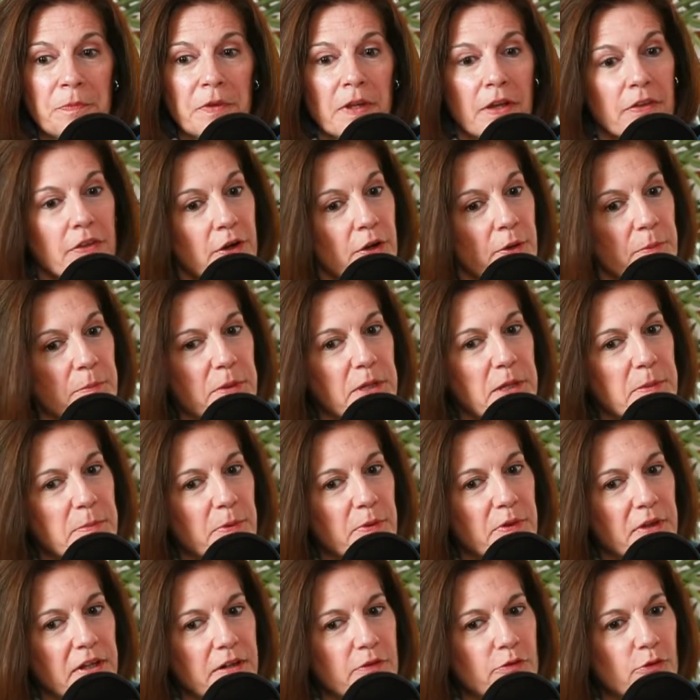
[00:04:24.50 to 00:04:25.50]
there are people
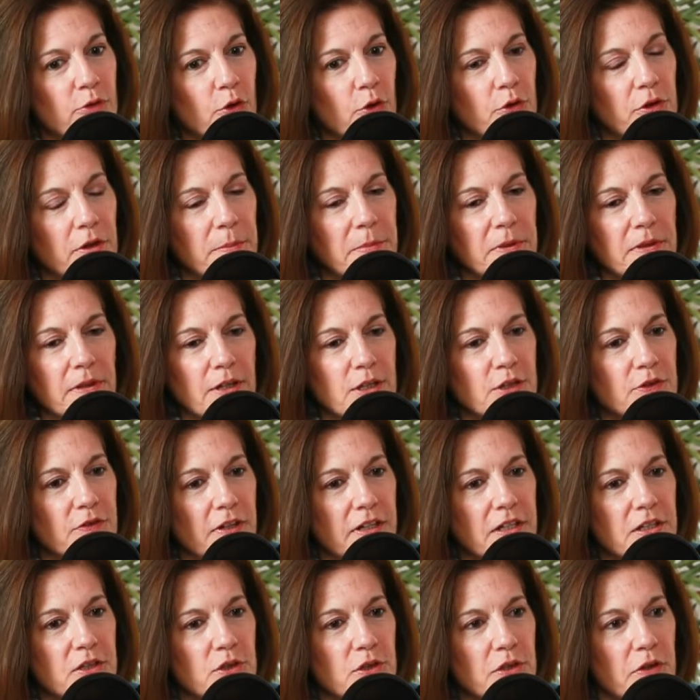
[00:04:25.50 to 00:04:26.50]
that have grown up in Las
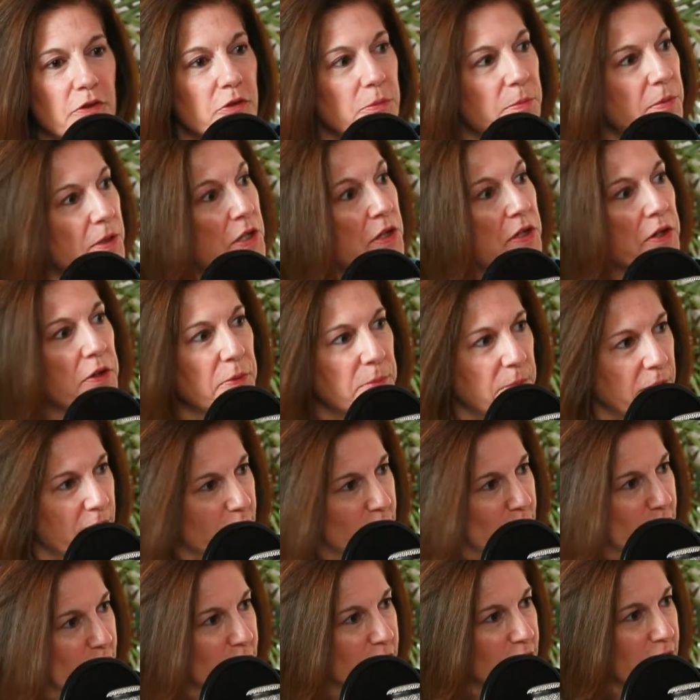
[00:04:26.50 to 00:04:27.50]
Vegas and never been to other
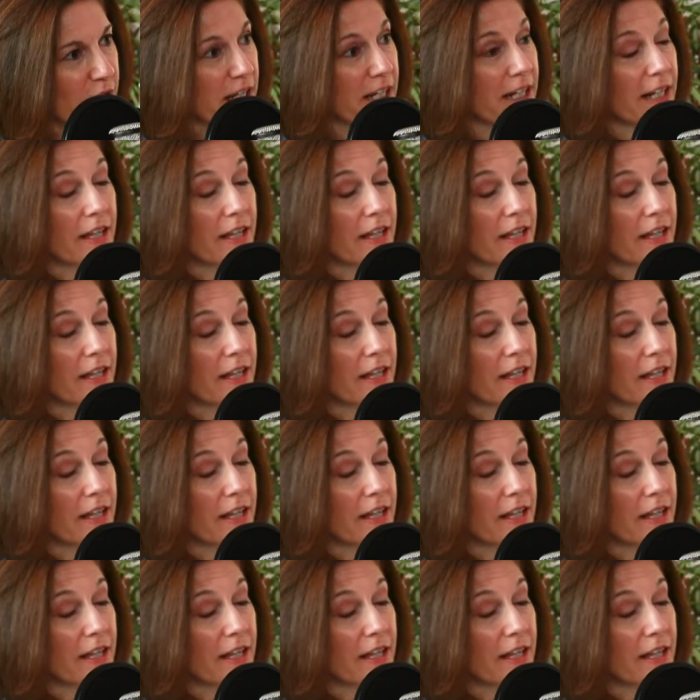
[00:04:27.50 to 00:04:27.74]
parts of the state,